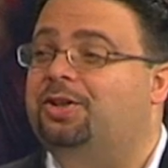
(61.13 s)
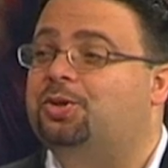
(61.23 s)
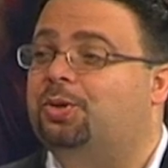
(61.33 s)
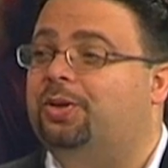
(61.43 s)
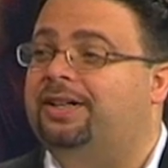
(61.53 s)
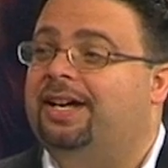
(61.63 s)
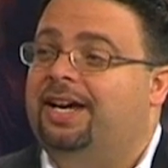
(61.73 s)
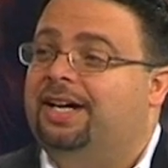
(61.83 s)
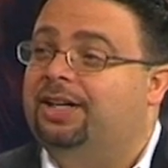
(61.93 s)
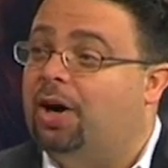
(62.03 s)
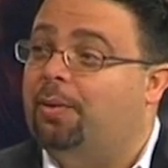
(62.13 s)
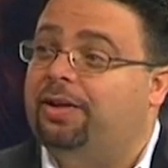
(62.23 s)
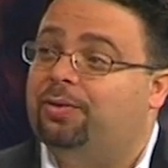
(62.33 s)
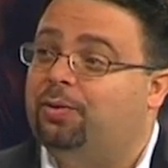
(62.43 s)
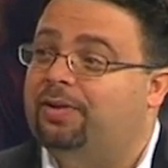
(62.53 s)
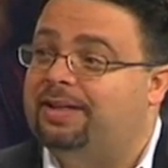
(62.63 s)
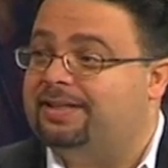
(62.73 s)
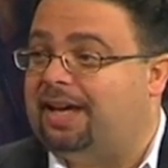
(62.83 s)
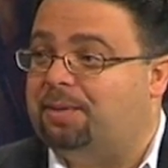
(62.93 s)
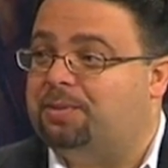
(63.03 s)
enjoyed going through these
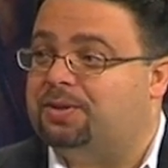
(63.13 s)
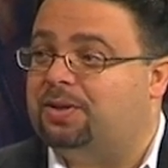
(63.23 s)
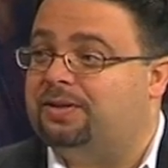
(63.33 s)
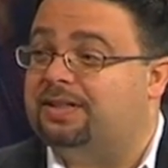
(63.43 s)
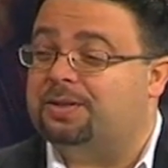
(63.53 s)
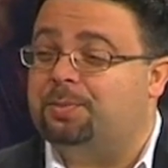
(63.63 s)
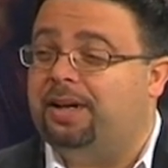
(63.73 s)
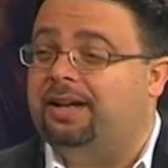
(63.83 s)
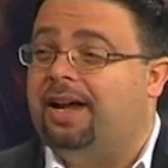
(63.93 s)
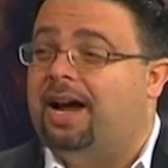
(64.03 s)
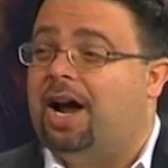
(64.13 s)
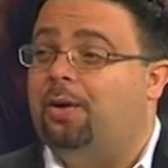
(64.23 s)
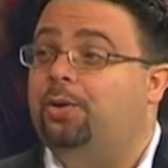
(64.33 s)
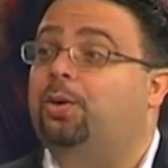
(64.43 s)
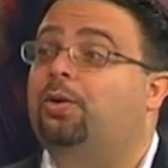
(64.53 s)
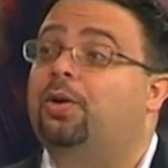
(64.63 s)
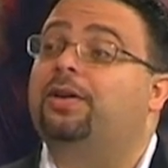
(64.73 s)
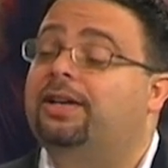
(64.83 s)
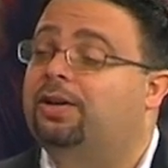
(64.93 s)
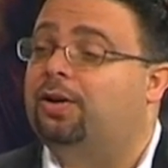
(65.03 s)
episodes. It's been a real
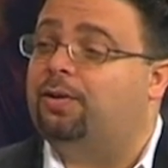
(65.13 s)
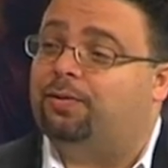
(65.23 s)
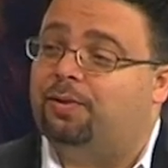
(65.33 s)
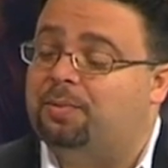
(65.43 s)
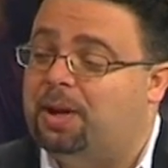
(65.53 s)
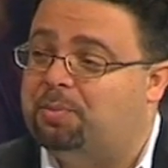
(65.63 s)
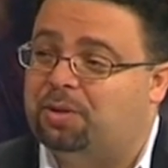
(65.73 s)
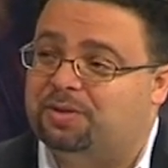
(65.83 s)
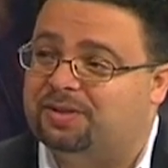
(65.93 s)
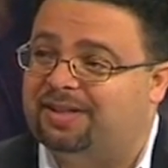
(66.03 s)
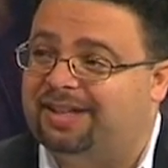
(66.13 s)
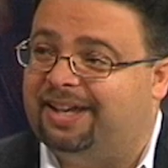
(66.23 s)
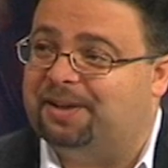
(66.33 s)
learning curve for me personally.